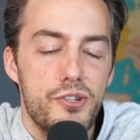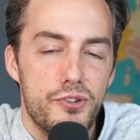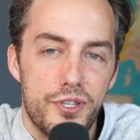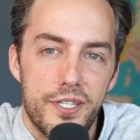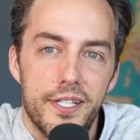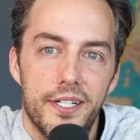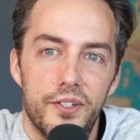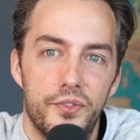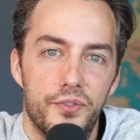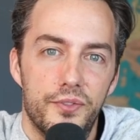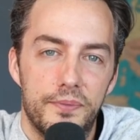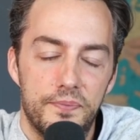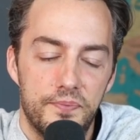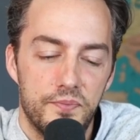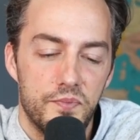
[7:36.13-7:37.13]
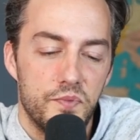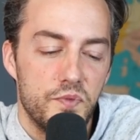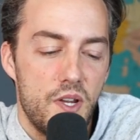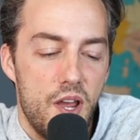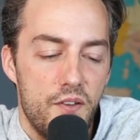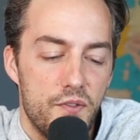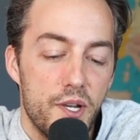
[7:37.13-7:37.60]
yourself
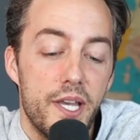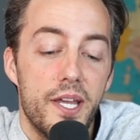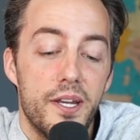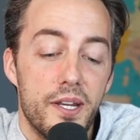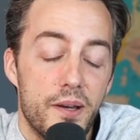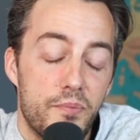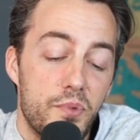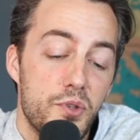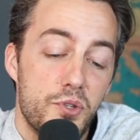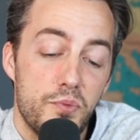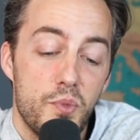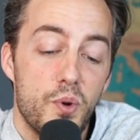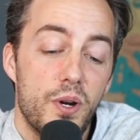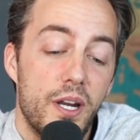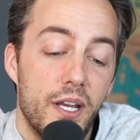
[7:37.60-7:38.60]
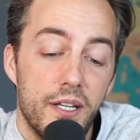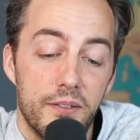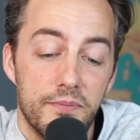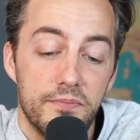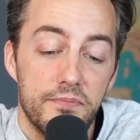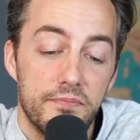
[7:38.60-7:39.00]
for getting up this morning.